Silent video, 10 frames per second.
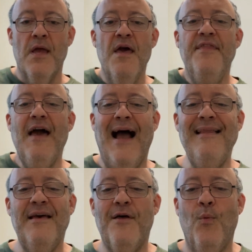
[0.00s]
The
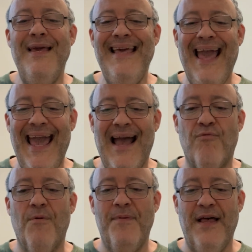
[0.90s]
idea that we
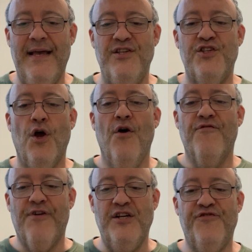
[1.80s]
can't replace
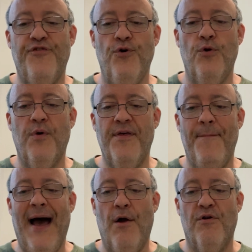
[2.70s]
fresh food with a
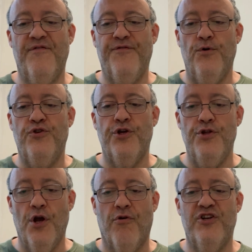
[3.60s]
powdered food to
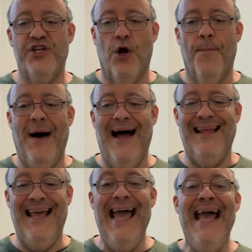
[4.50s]
nourish our
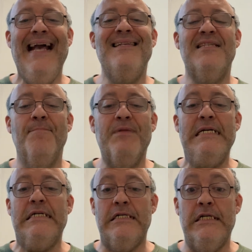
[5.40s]
body is
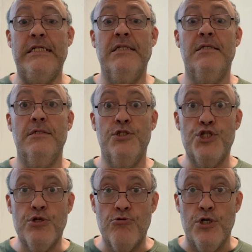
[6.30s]
simply
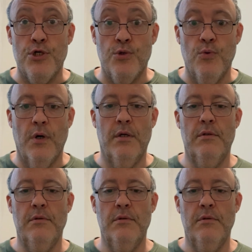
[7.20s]
untrue.